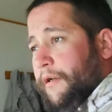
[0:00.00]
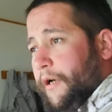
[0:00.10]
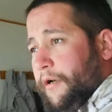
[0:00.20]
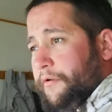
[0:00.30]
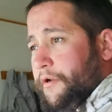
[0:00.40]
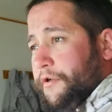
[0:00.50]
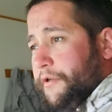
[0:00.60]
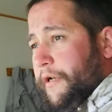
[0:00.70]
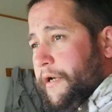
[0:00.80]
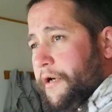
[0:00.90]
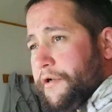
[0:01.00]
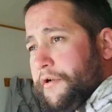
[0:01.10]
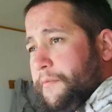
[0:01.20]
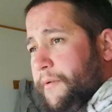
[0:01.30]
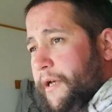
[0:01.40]
I don't understand how you
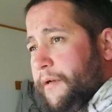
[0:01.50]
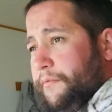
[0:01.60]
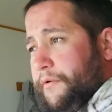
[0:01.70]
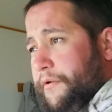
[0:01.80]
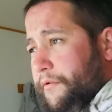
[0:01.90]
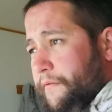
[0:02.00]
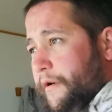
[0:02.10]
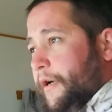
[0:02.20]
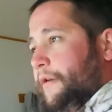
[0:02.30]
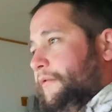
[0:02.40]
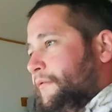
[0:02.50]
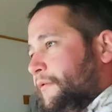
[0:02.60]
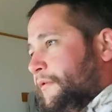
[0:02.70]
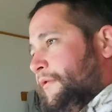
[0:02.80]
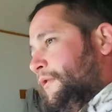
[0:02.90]
could be able to do that.
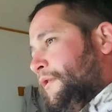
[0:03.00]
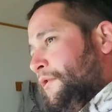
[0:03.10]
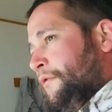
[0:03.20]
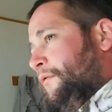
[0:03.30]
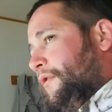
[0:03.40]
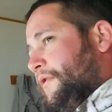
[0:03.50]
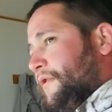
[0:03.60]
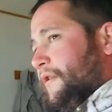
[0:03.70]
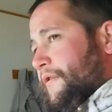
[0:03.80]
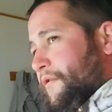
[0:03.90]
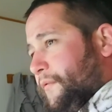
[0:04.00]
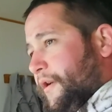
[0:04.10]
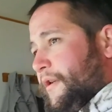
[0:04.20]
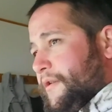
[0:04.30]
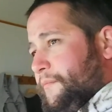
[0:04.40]
Well, as long as the
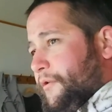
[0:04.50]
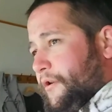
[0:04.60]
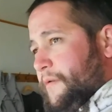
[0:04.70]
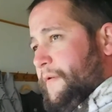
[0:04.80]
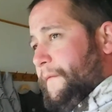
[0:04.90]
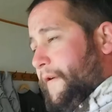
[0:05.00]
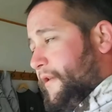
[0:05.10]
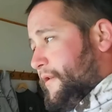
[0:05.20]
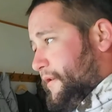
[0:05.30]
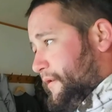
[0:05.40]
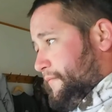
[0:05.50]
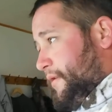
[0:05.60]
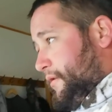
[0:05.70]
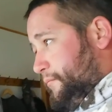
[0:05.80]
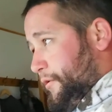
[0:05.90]
wind doesn't blow in my face and it
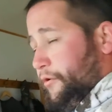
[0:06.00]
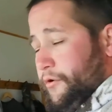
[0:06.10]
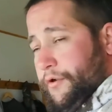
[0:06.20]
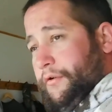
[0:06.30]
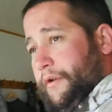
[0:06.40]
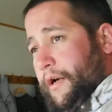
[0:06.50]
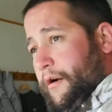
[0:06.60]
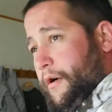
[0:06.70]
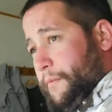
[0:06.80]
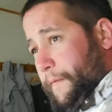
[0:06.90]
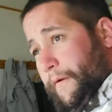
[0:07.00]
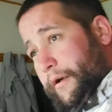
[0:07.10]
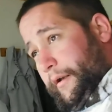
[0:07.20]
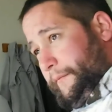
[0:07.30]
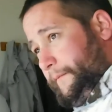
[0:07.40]
doesn't blow cold air, I'll be fine.